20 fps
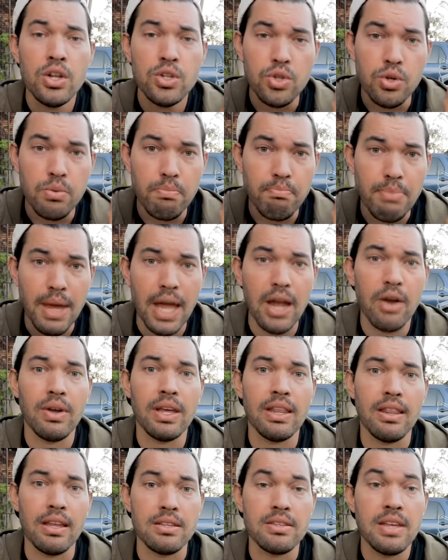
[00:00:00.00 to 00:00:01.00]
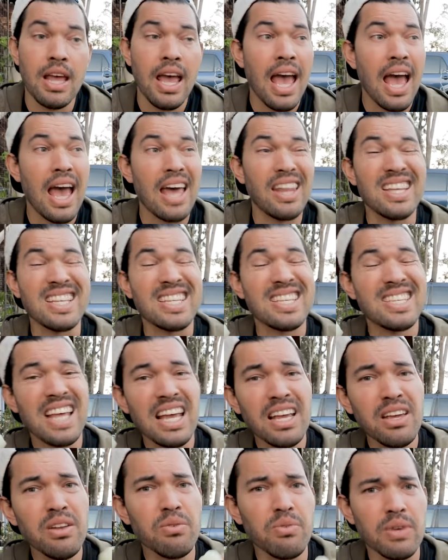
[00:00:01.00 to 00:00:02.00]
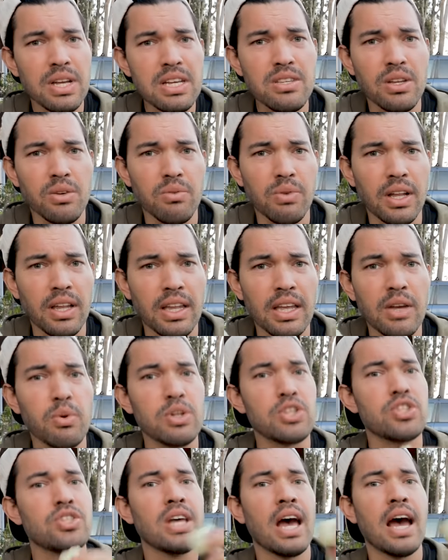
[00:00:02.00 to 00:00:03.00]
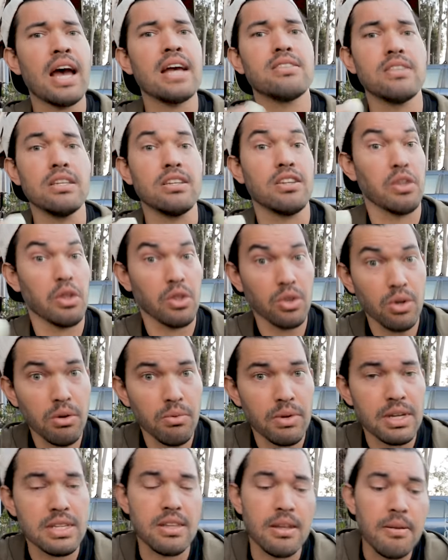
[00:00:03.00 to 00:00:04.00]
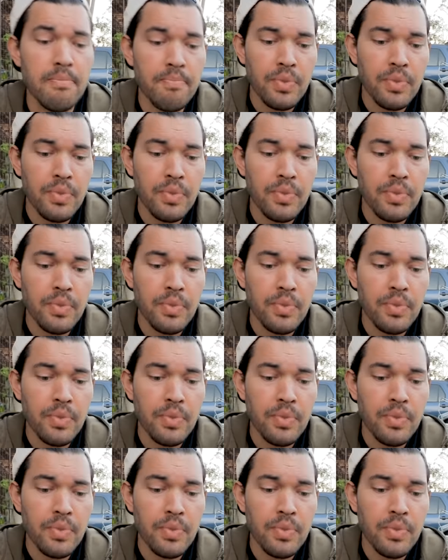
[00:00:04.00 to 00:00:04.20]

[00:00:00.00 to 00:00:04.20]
to bury this. And the second reason, really, which ties into the third reason,